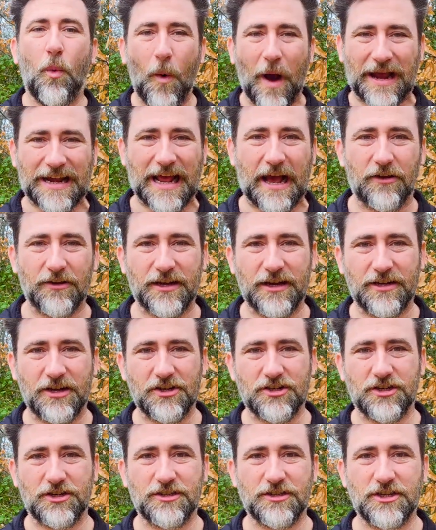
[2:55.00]
whiteout
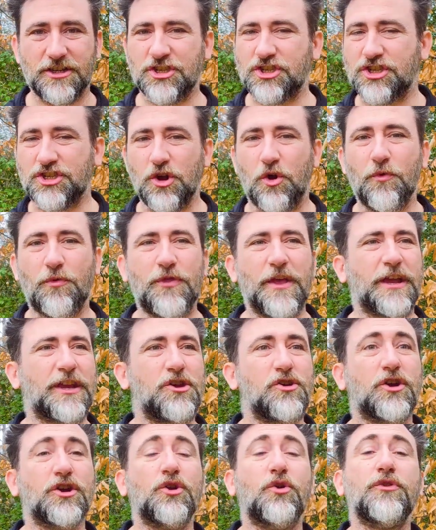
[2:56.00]
conditions. It's so thick
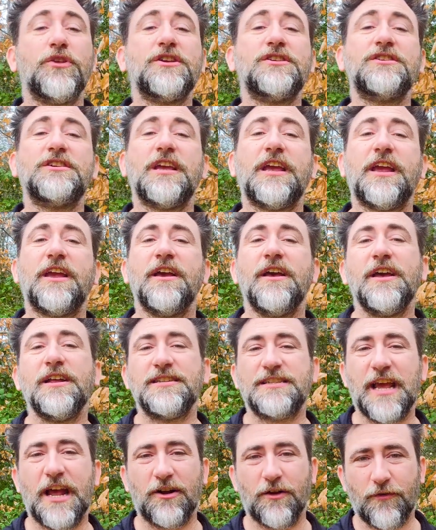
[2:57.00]
you can only see
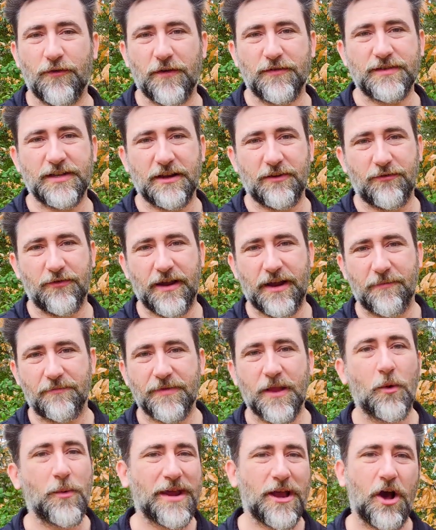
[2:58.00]
10 or 15 feet.
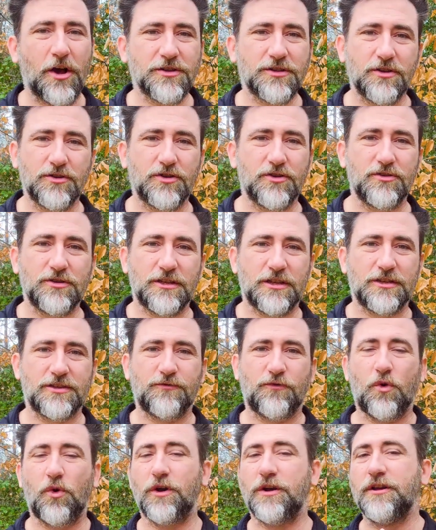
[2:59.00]
Now, we also do this
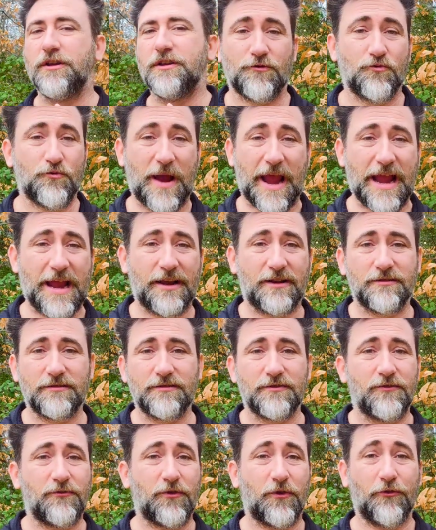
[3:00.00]
for
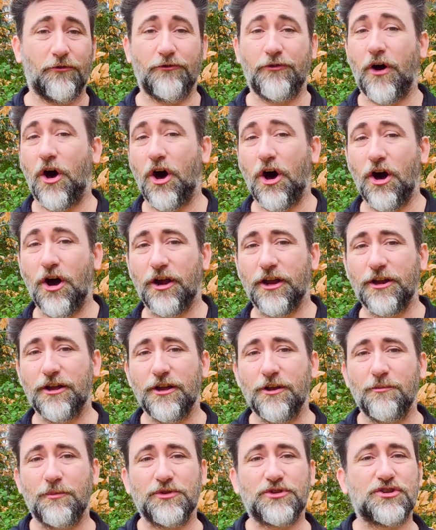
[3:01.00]
rain, for fog,
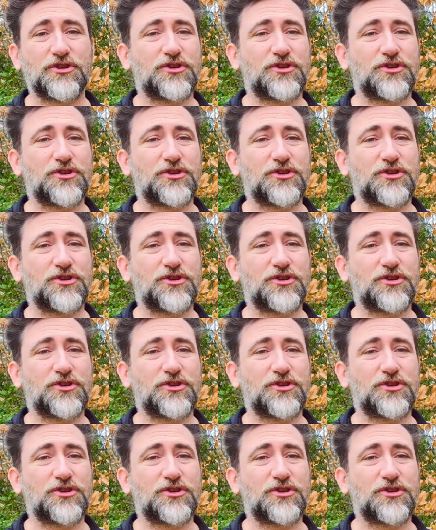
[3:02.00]
but